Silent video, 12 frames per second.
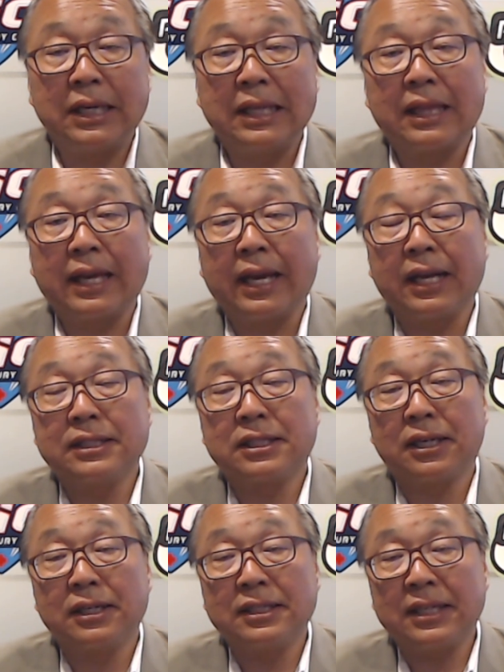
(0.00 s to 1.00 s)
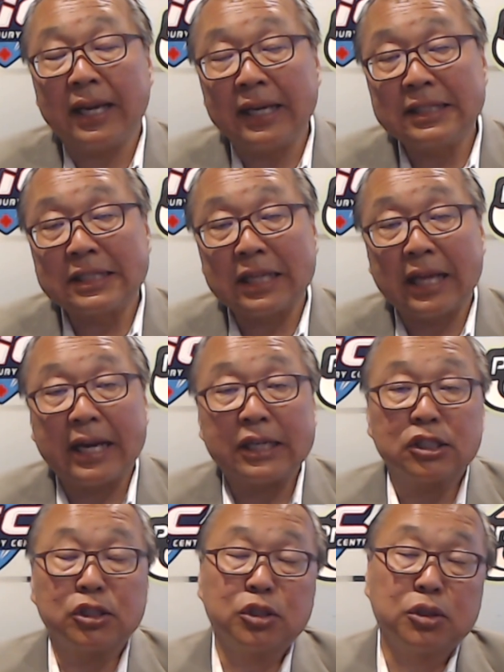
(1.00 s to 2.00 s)
he lands on his
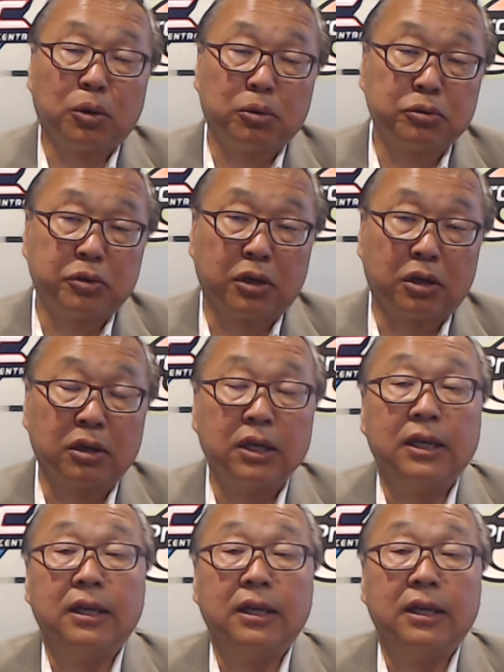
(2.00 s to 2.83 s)
head/shoulder.